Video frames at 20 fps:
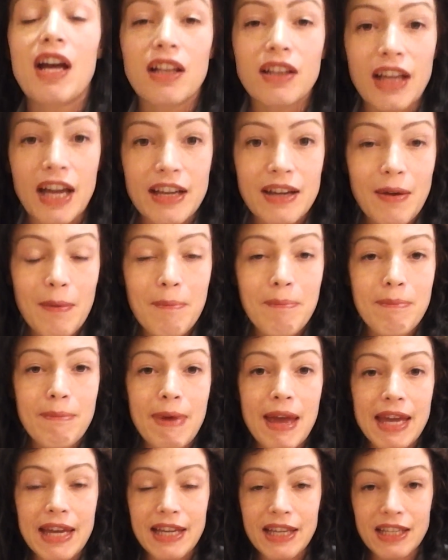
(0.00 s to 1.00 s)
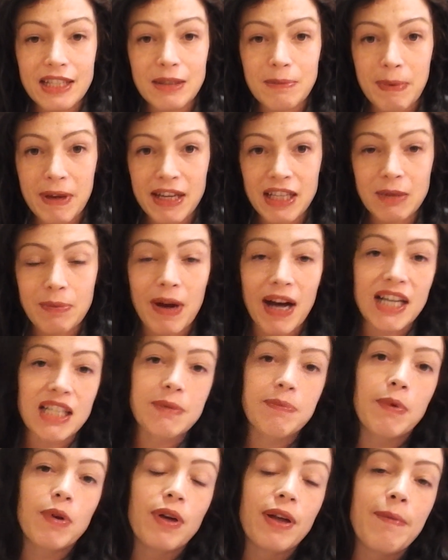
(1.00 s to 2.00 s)
like make it as big as
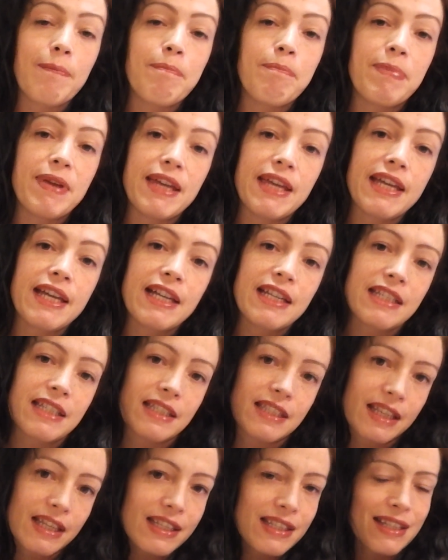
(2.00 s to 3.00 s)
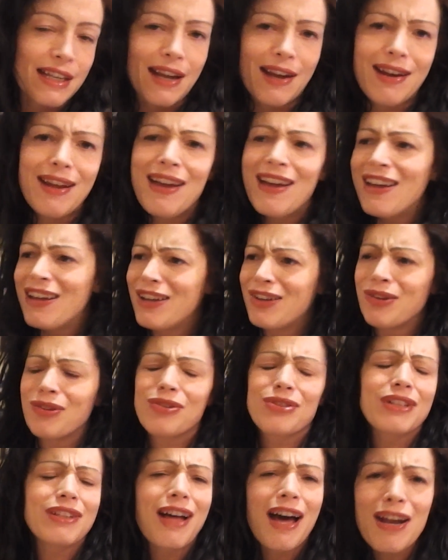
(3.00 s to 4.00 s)
possible and be consistent. You know,
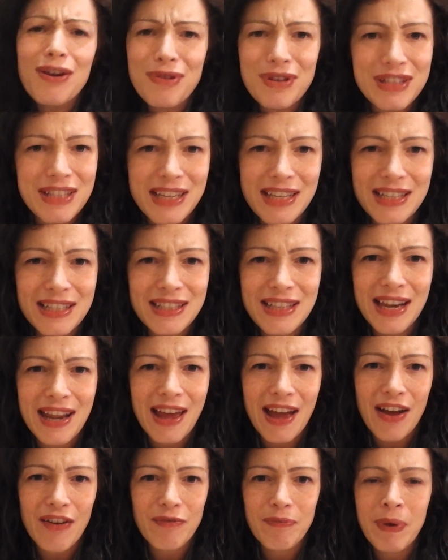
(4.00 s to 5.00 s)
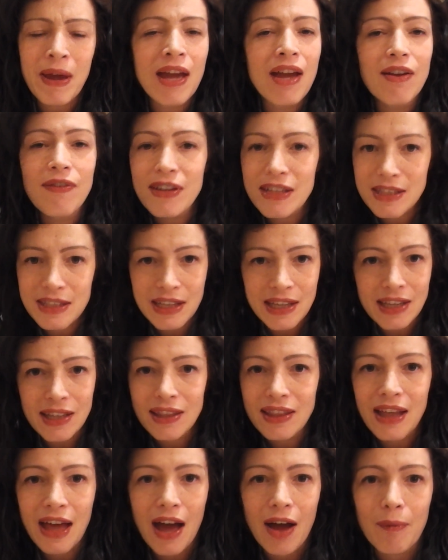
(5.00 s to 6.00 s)
there's a lot of routines that have pivots
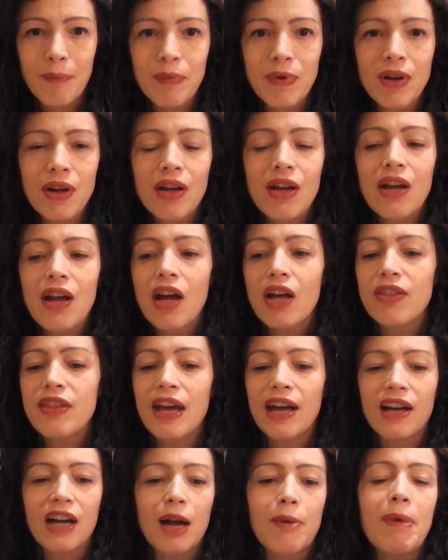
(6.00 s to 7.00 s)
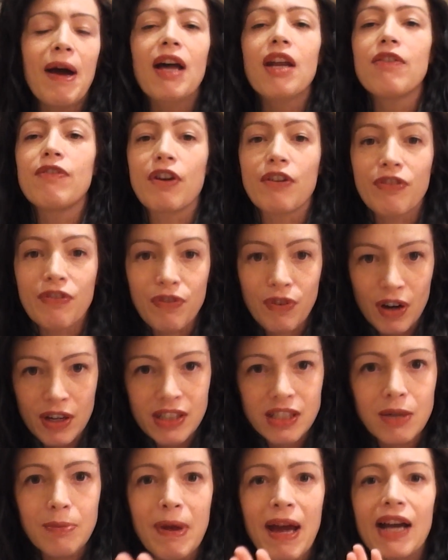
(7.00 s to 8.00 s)
in them that come out of a
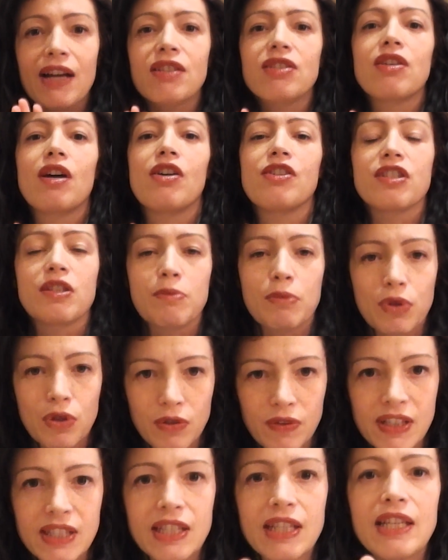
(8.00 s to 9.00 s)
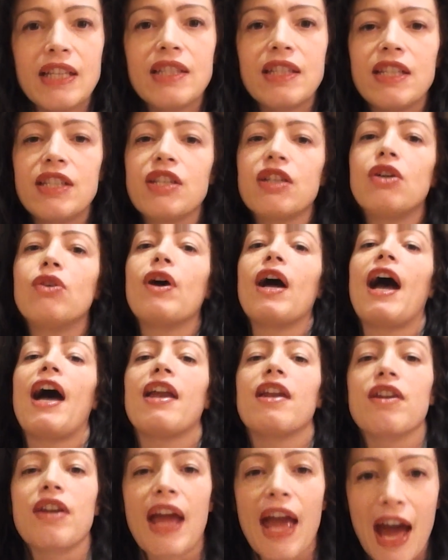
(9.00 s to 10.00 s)
front to back salsa move. It's easy to go
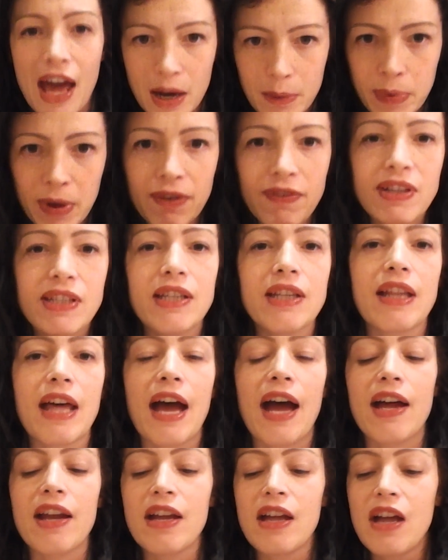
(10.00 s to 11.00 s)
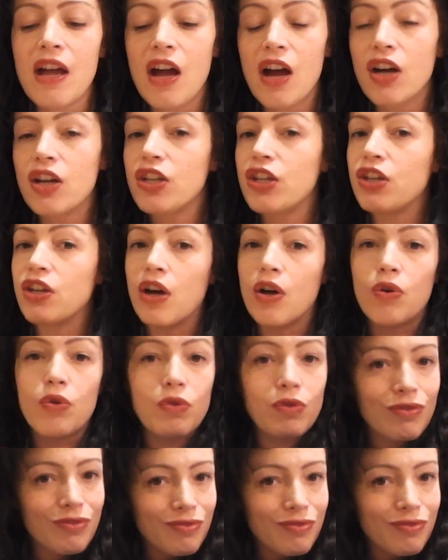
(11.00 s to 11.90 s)
ahead and add a pivot to that. You know,